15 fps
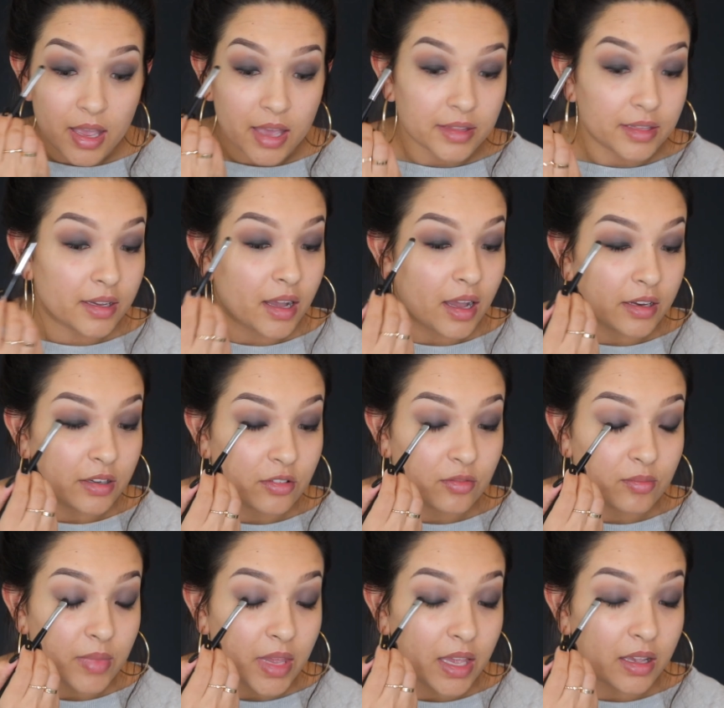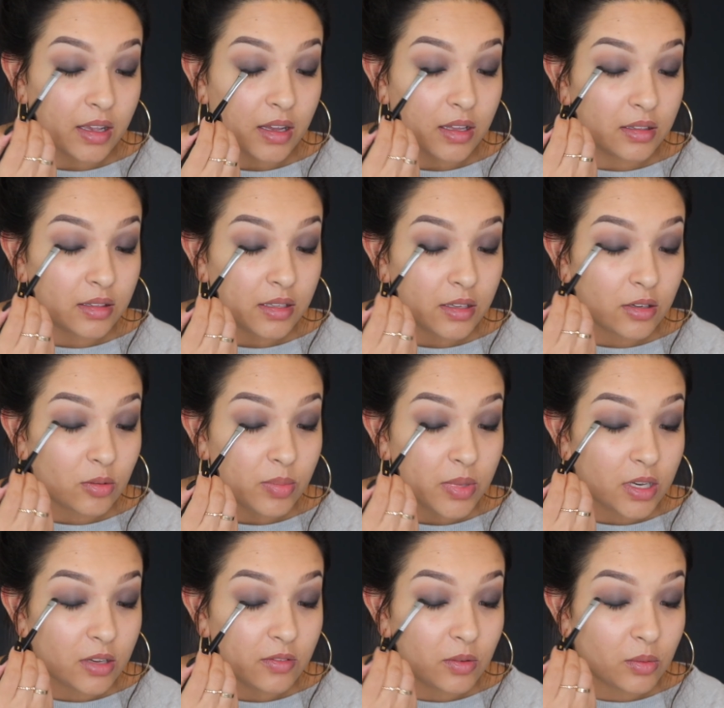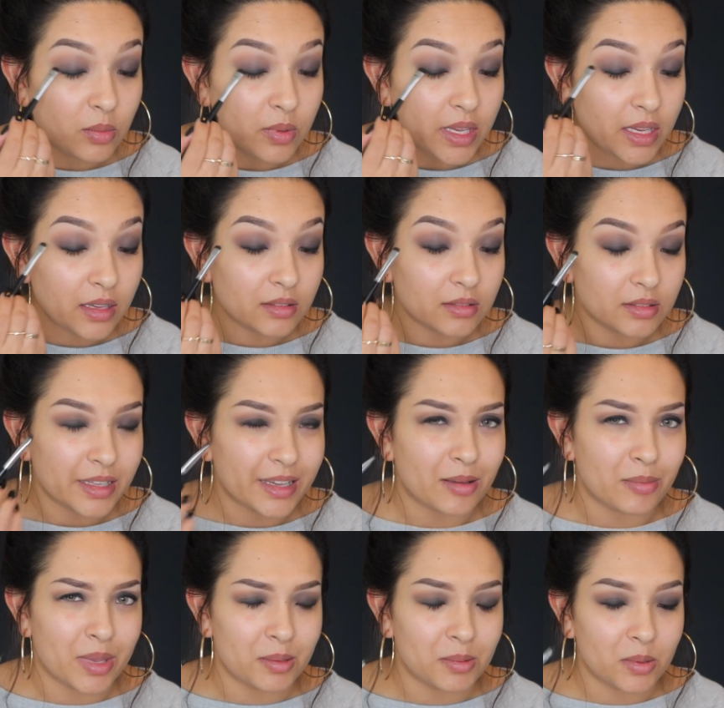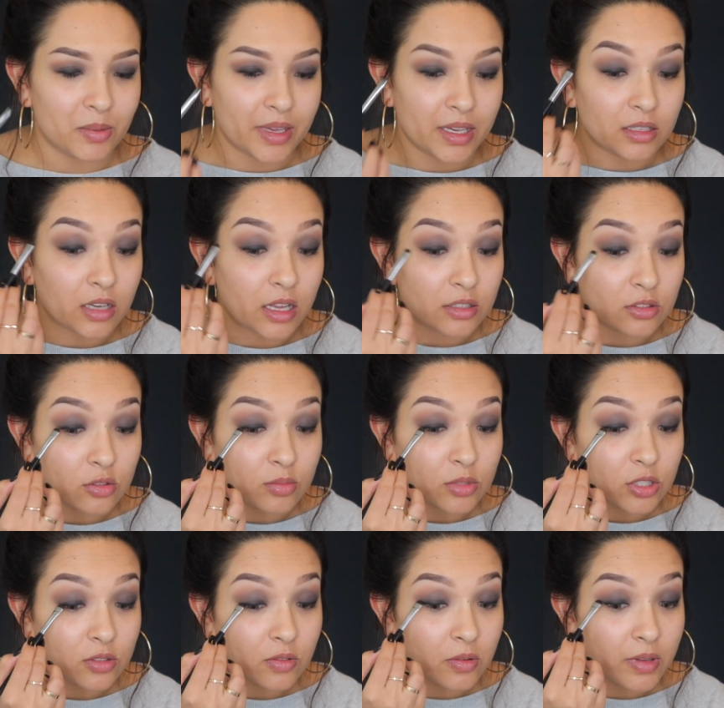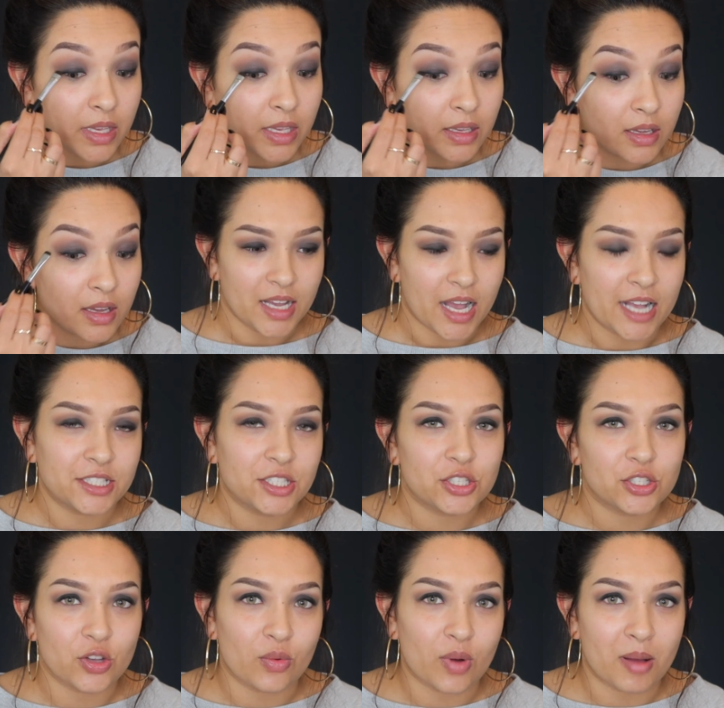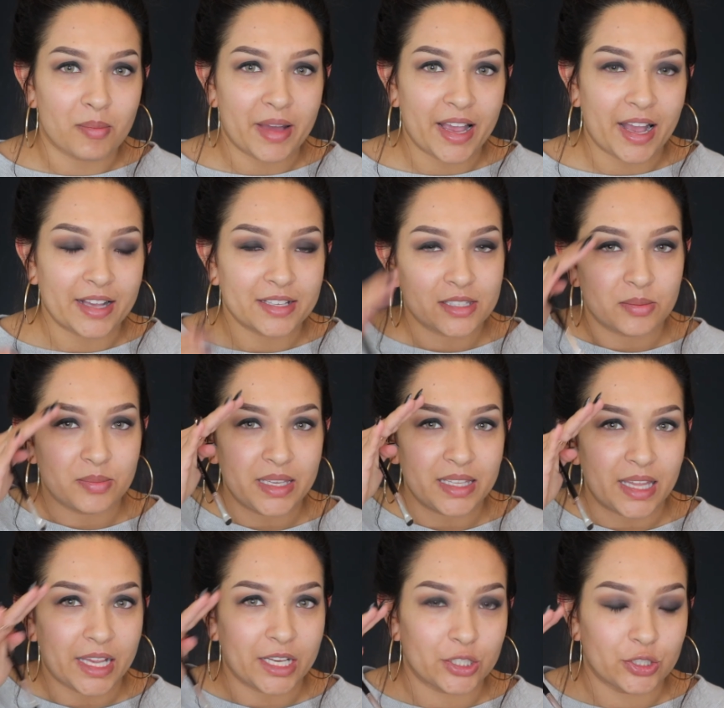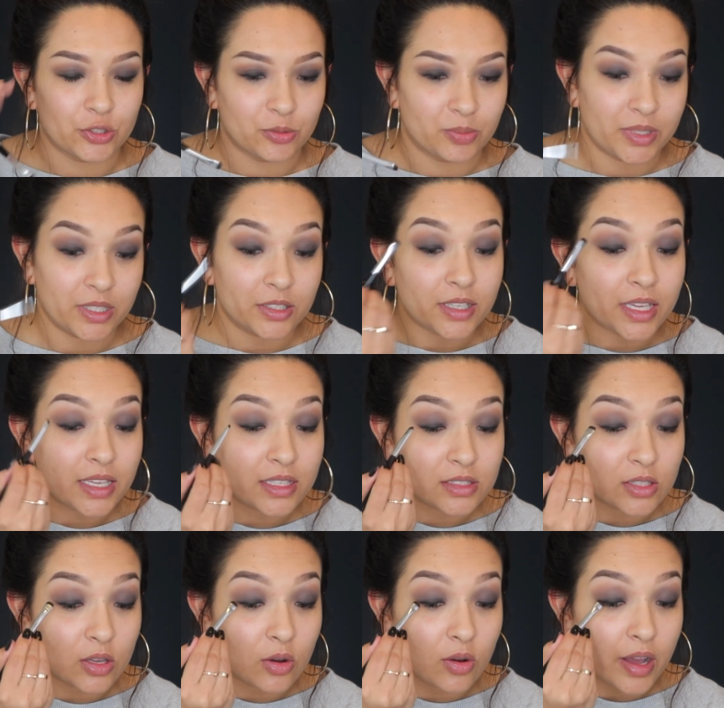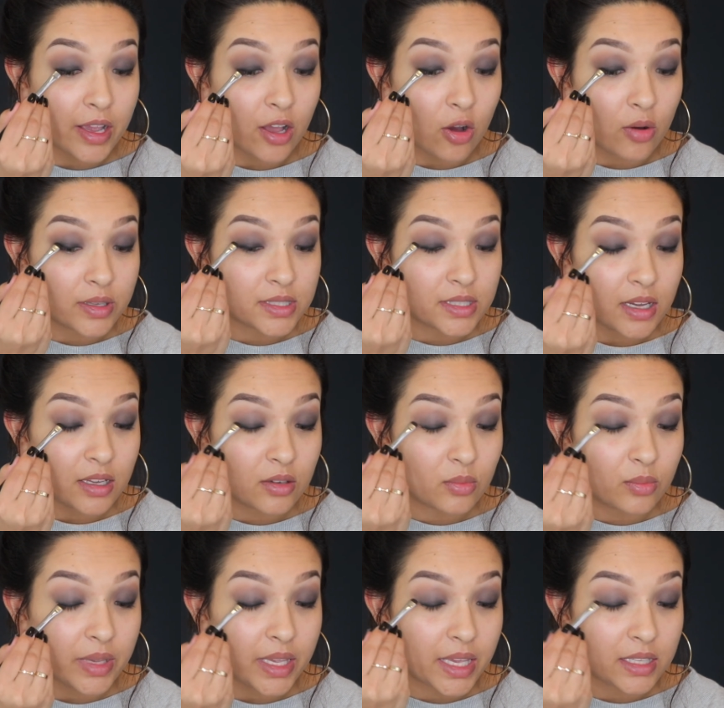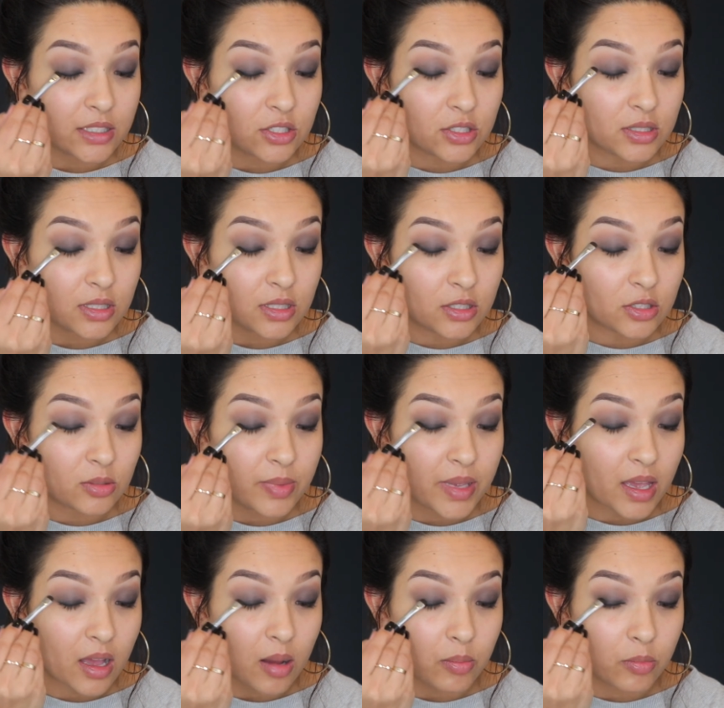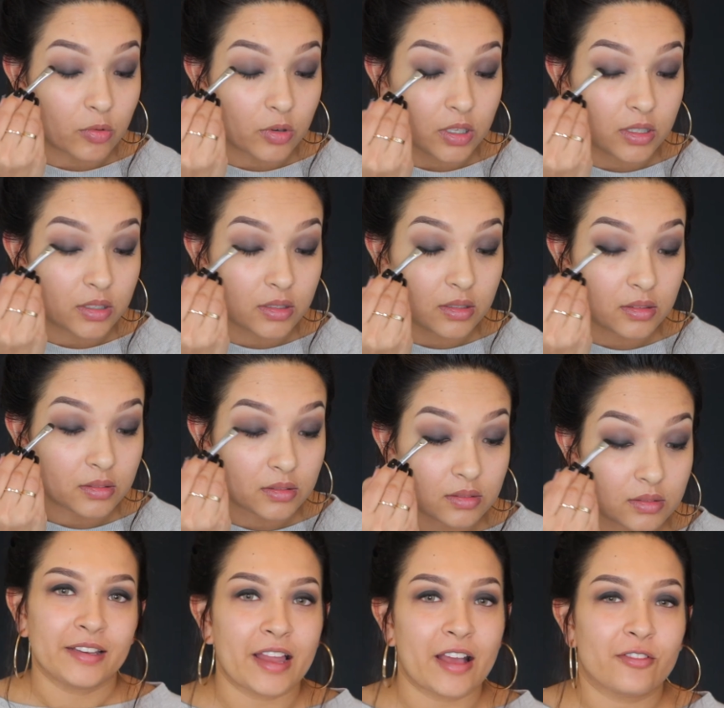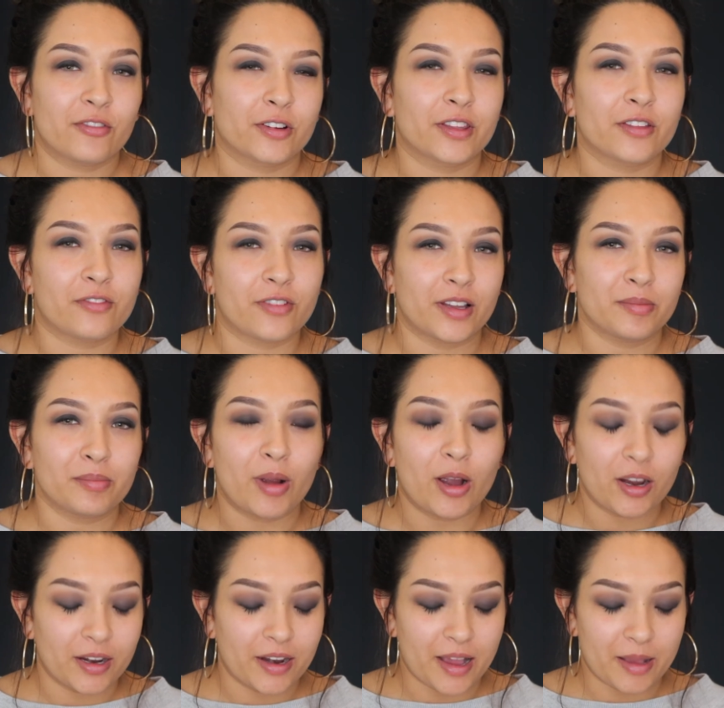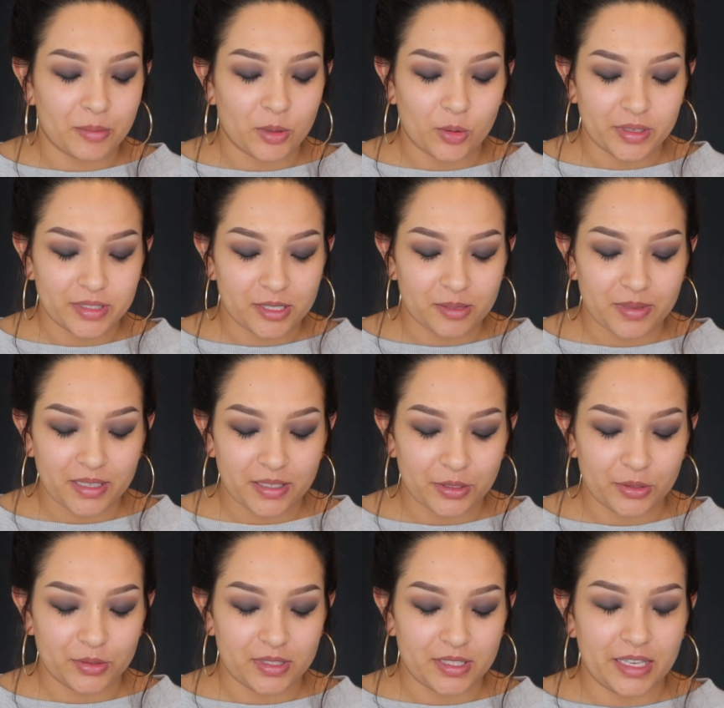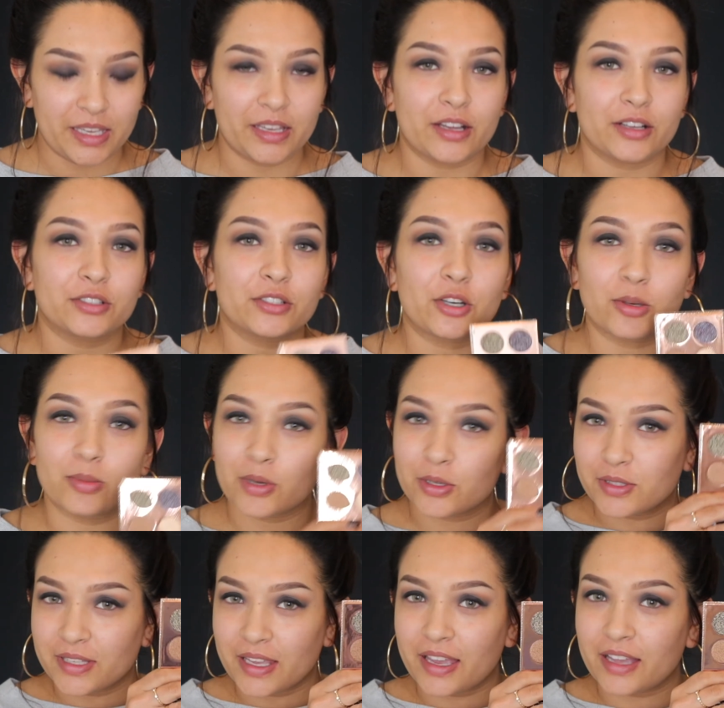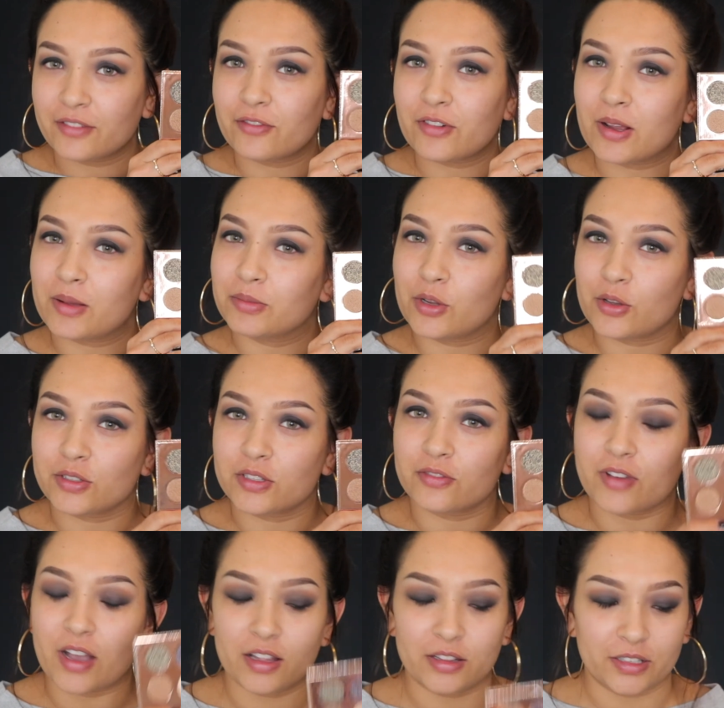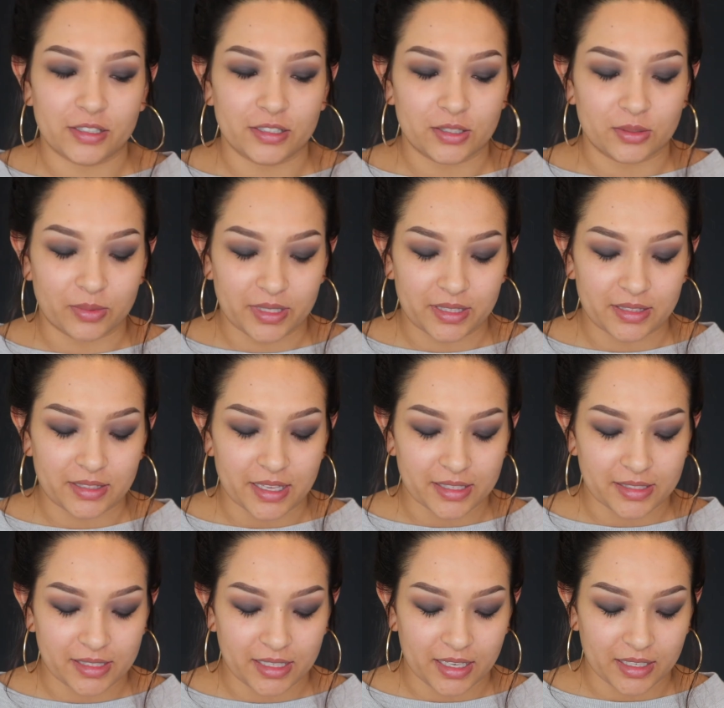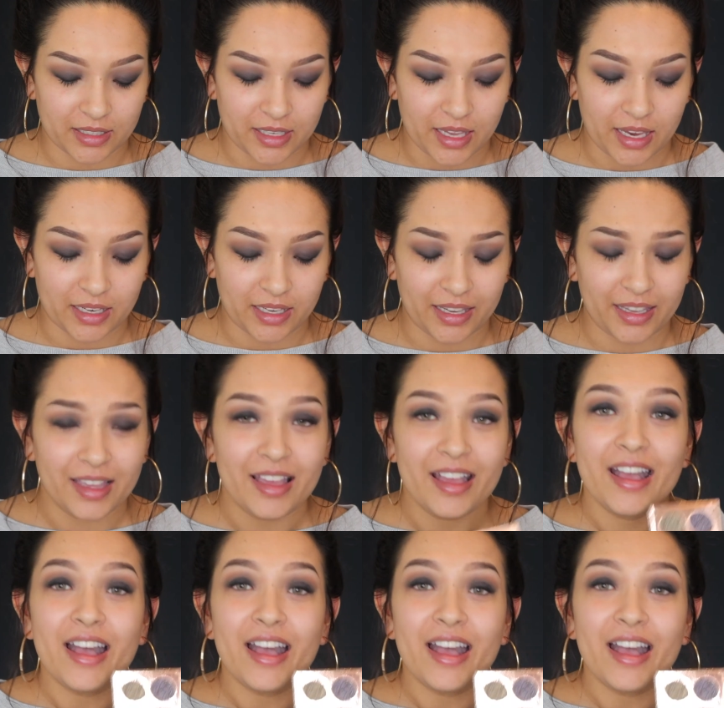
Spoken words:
And then kind of make a little bit of a wing, like a baby wing, not too much of a wing. I just don't want my eyes to be like droopy looking, so I always kind of wing it just a little bit upward. Now for the fun part, I'm going to be using Turbosan from Dose of Colors with Bessie and Katie.